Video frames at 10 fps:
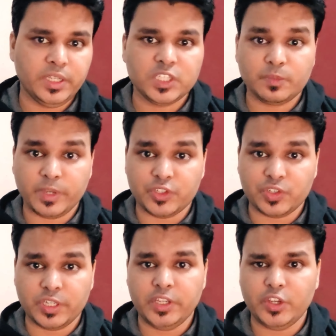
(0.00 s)

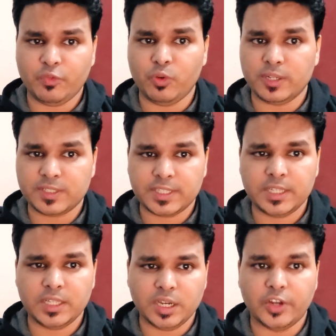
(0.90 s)
especially if you are
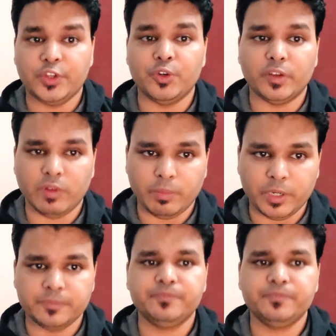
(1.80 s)
still a new developer.